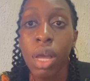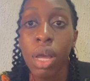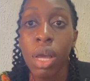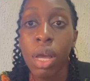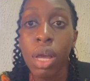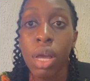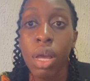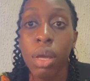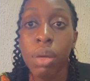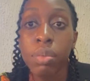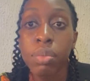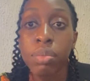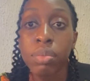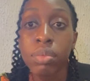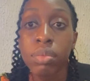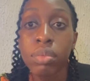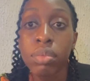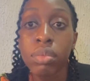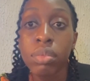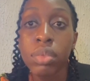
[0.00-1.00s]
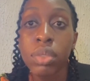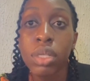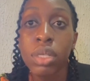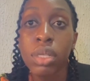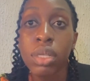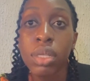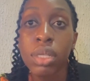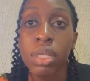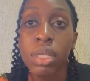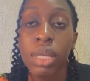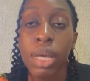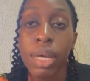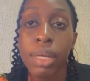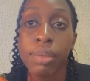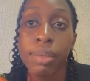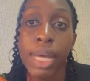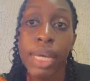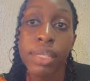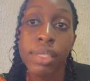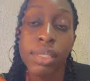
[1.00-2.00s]
yeah,
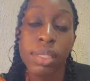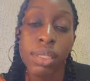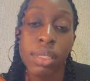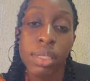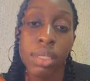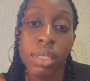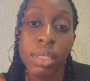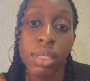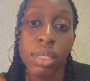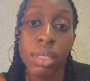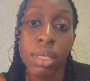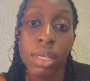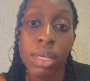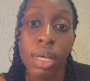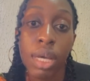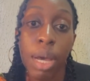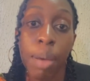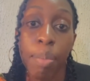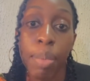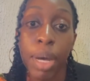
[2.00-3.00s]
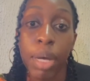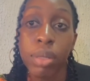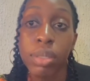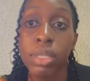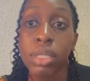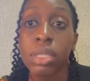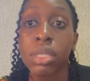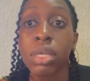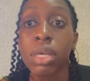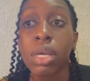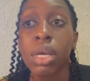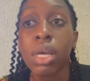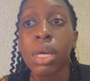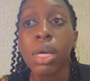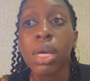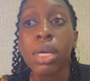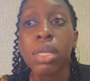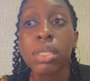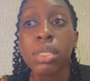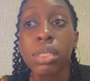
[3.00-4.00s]
that is it about
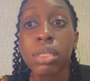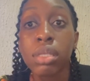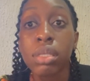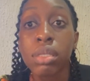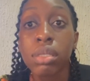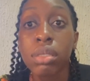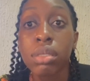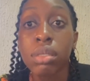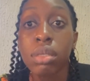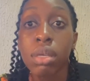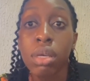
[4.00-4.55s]
this